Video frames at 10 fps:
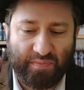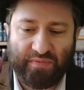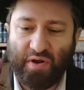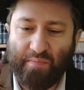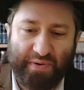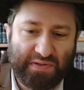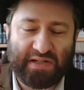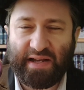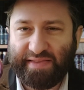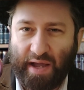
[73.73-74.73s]
No
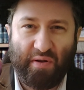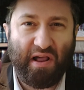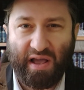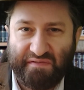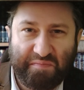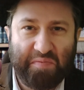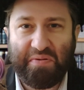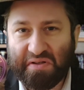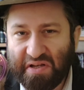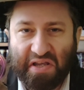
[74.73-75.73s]
building like that will ever be
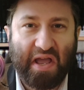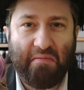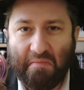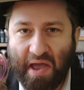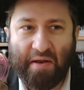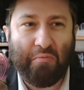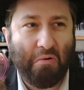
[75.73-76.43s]
built again, man.